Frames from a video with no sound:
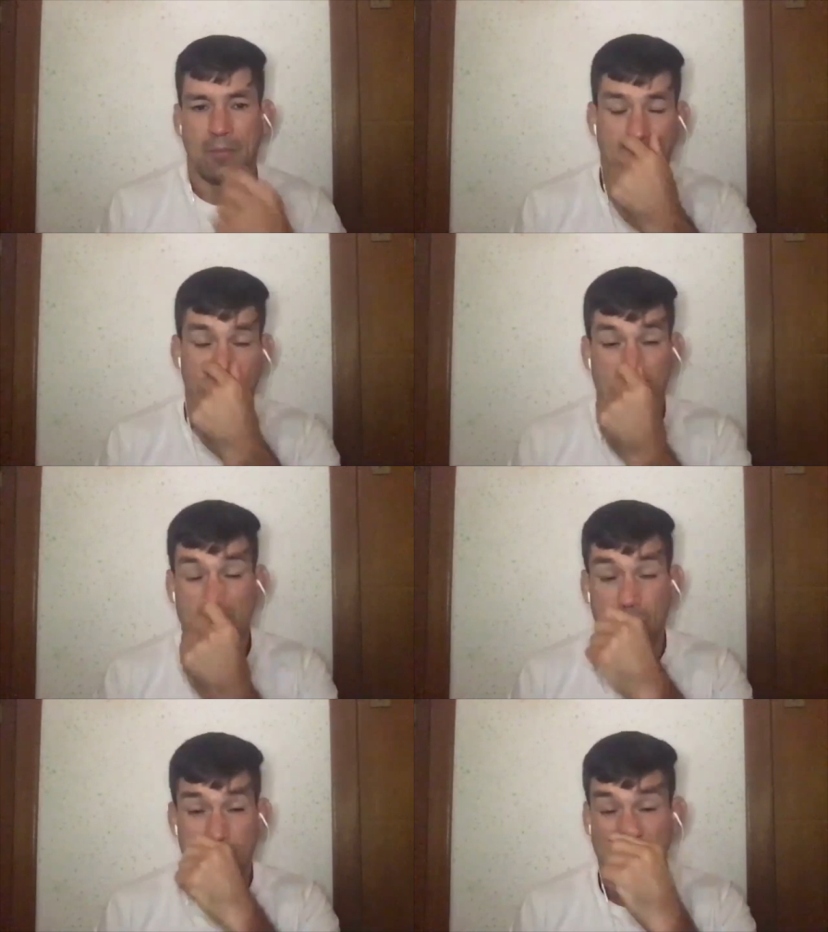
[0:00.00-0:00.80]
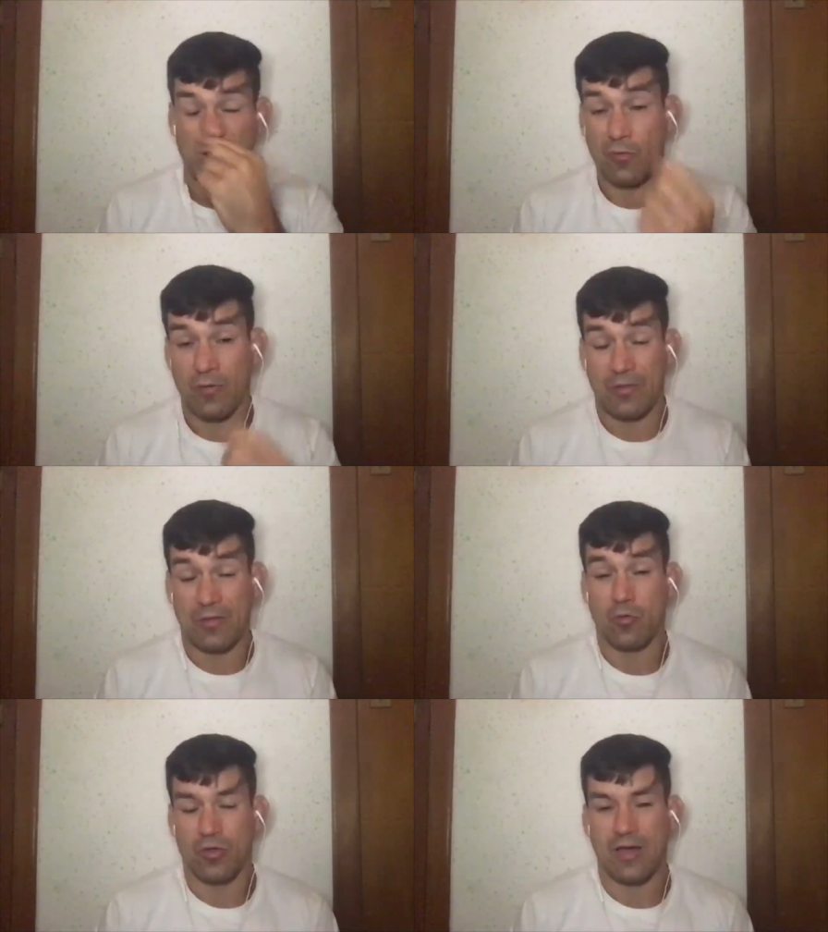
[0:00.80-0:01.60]
But once you train with
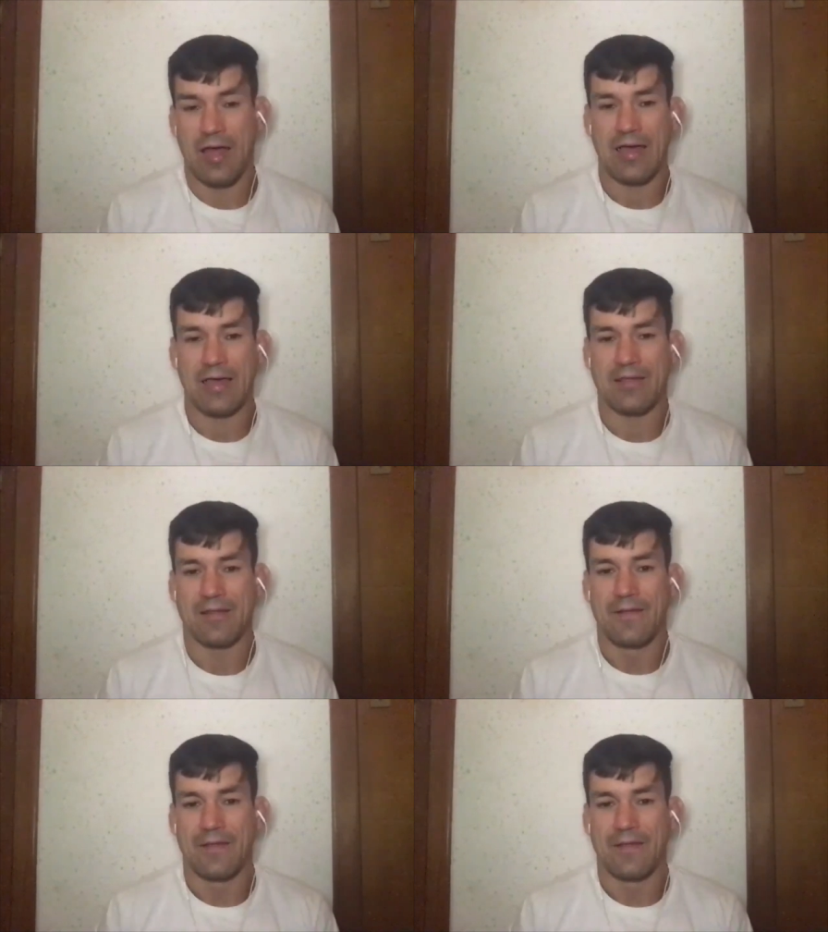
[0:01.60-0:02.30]
those guys,